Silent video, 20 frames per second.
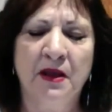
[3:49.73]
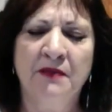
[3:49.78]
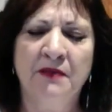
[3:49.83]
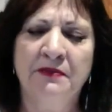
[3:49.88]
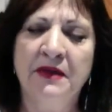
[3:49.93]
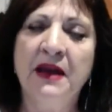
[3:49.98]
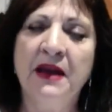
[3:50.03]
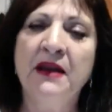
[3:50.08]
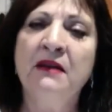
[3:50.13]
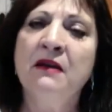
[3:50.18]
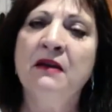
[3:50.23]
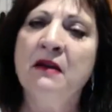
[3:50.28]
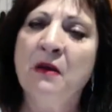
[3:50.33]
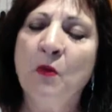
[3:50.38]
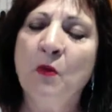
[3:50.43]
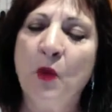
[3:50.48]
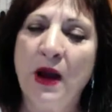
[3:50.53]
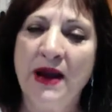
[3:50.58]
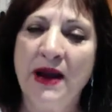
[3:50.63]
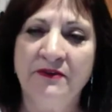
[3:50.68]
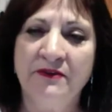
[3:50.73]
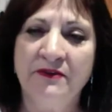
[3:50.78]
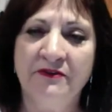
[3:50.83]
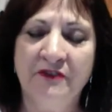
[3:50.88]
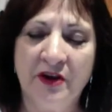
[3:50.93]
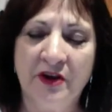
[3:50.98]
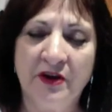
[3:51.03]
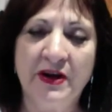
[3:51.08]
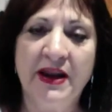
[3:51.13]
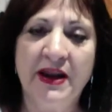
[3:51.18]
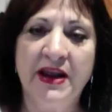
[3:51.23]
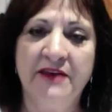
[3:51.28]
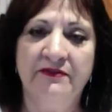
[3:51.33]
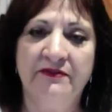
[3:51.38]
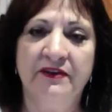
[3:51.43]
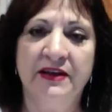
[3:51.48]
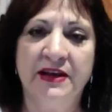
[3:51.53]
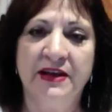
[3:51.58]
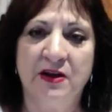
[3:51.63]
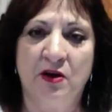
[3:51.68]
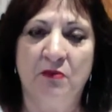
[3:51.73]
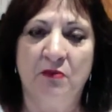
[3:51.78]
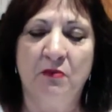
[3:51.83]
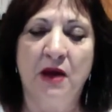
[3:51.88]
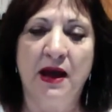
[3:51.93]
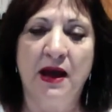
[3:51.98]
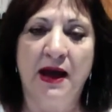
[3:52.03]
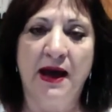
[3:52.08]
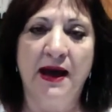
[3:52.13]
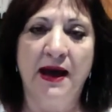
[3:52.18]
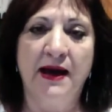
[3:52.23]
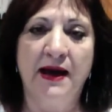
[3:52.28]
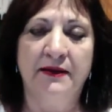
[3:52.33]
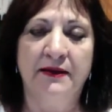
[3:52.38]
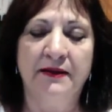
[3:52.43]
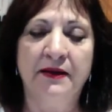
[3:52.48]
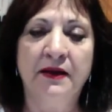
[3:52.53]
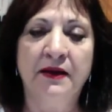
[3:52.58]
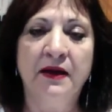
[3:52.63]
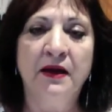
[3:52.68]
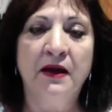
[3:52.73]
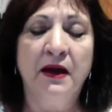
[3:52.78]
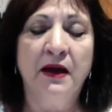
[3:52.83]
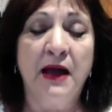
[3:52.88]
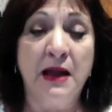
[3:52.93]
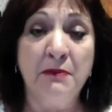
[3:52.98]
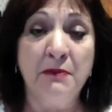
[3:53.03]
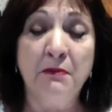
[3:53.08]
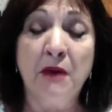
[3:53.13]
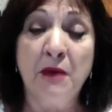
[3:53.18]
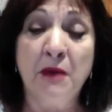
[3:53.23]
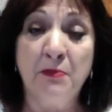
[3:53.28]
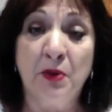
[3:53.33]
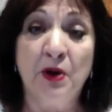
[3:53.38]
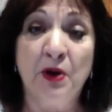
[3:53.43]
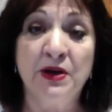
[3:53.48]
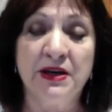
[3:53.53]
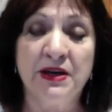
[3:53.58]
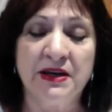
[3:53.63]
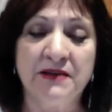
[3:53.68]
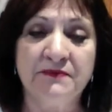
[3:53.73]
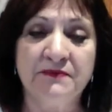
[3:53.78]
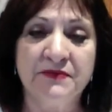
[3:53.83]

That weighed very heavily on my heart and my body.